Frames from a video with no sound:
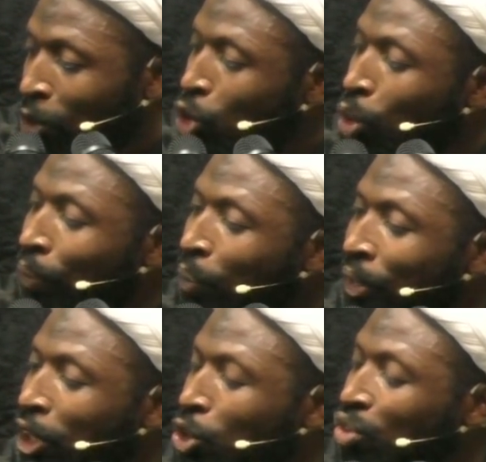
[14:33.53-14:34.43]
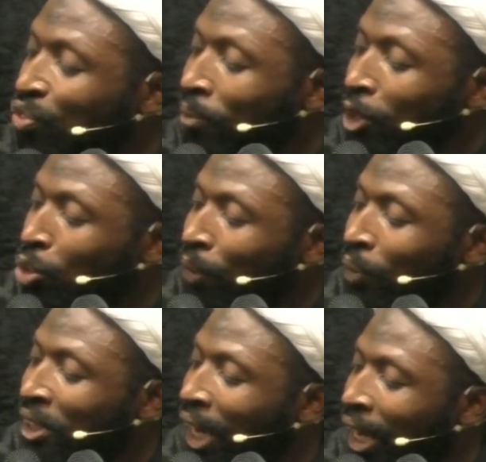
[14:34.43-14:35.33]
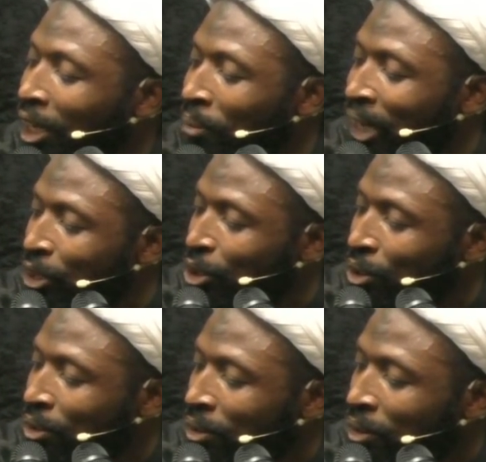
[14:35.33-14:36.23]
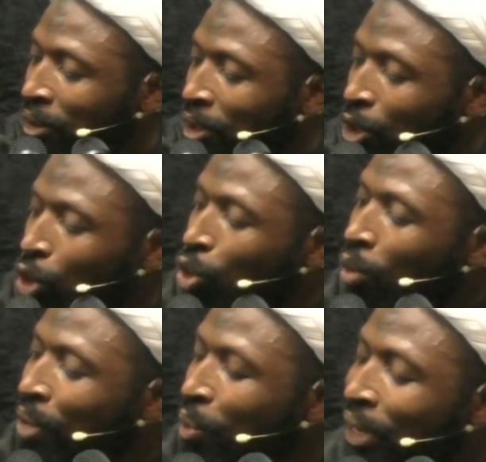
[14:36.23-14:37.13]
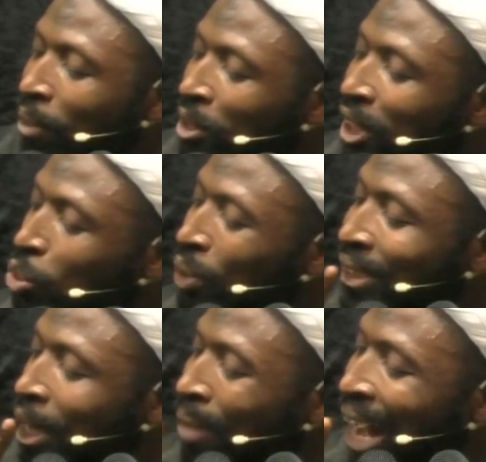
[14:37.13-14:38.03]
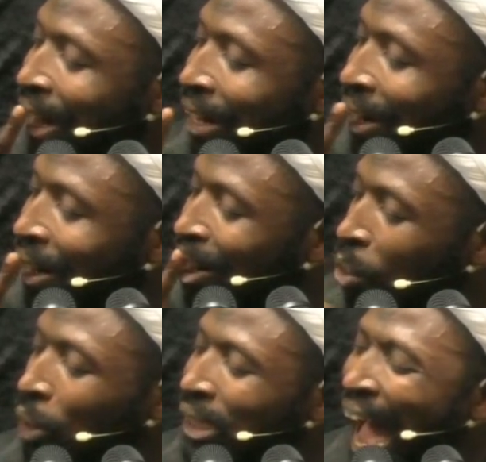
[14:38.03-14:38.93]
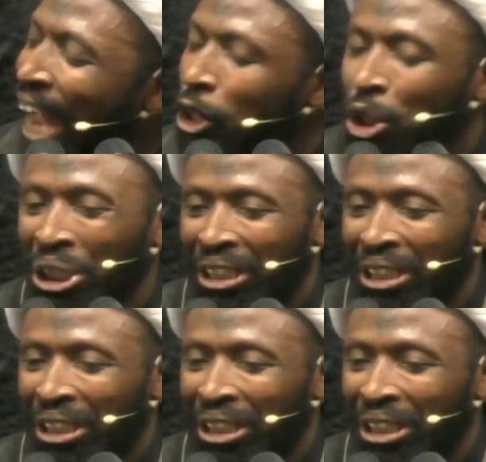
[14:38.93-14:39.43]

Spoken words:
To be with the truthful means to be with Ahlul Bayt. You don't be with them just with Zaban, with action.